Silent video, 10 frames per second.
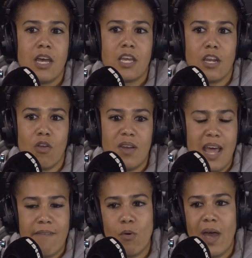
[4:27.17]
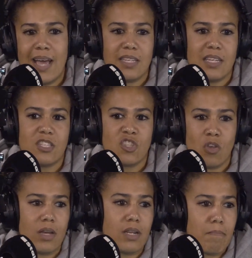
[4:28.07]
level-headed,
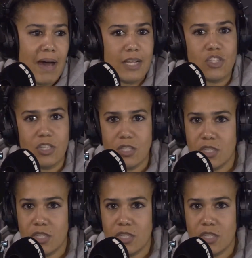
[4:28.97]
solid managers.